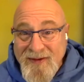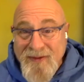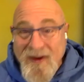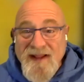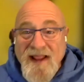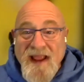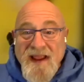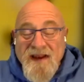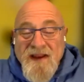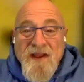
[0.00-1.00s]
right? They
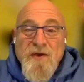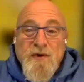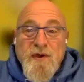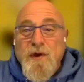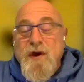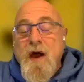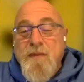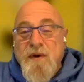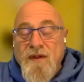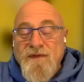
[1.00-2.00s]
can you could look up
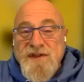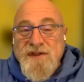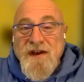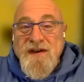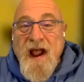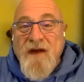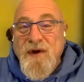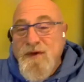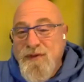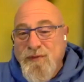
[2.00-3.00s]
and all of a sudden now
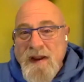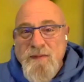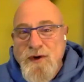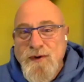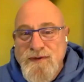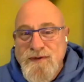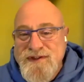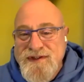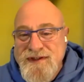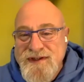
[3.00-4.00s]
there are three
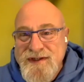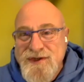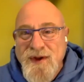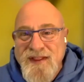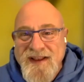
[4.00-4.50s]
moons during